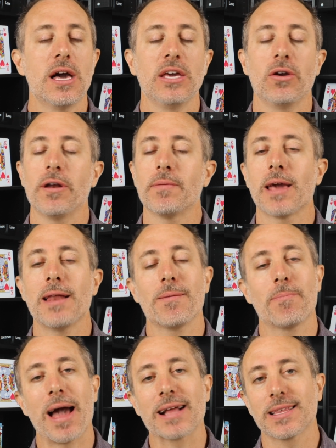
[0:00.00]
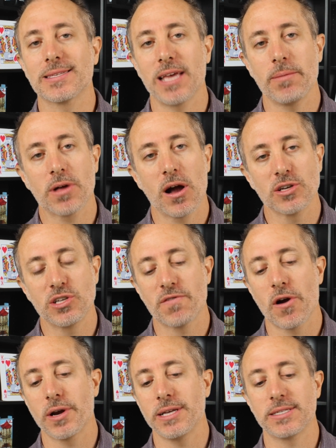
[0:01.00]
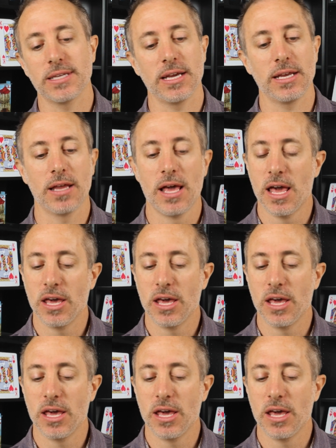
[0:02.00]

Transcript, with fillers: You end up getting back the same cards you've already seen.